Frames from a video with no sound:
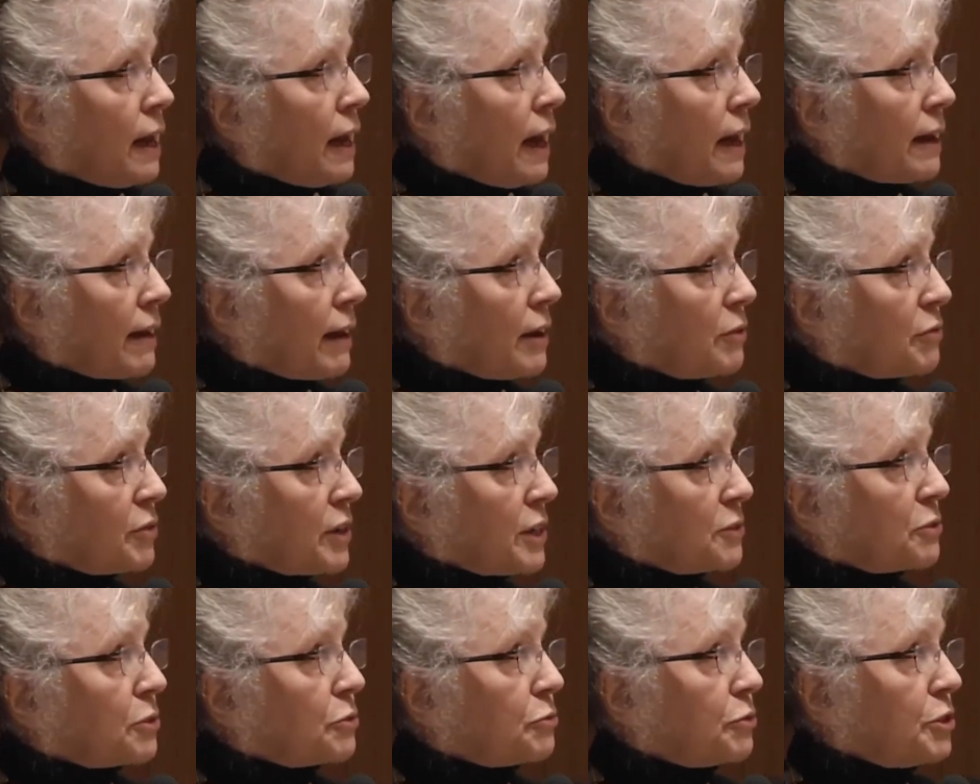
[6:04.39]
And I
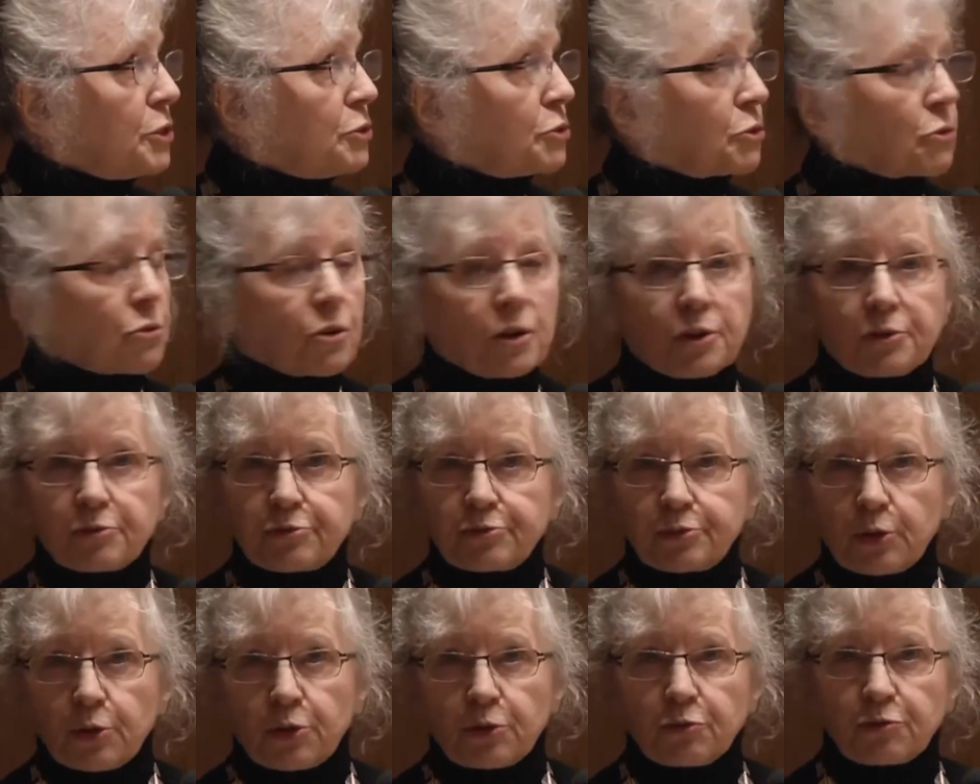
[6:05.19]
found a
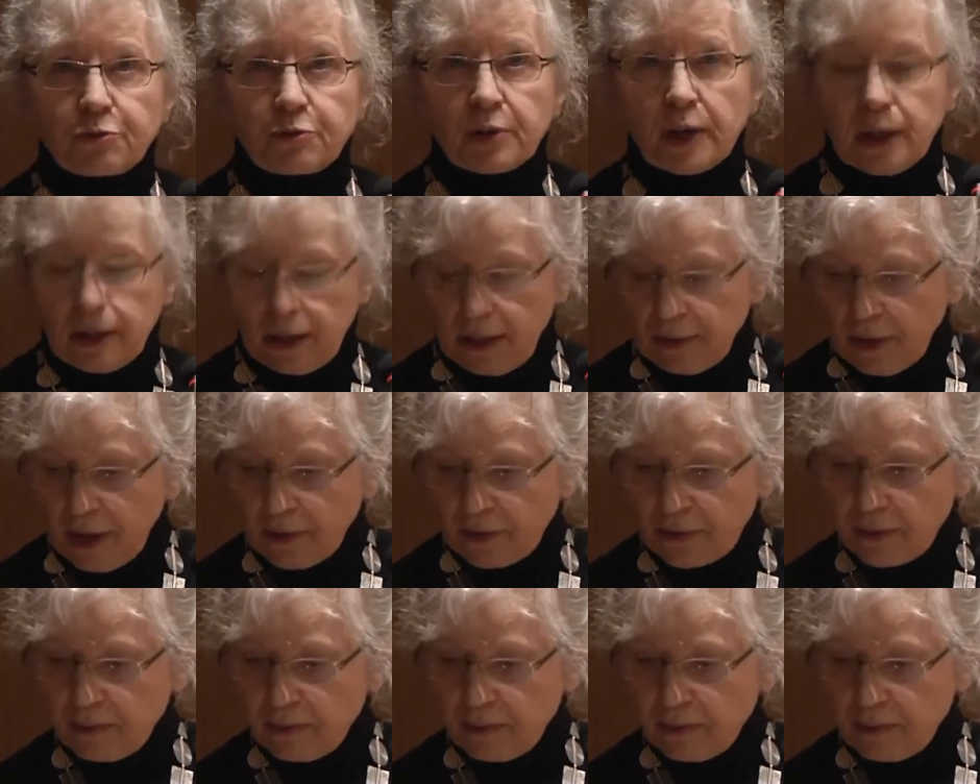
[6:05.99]
photograph of a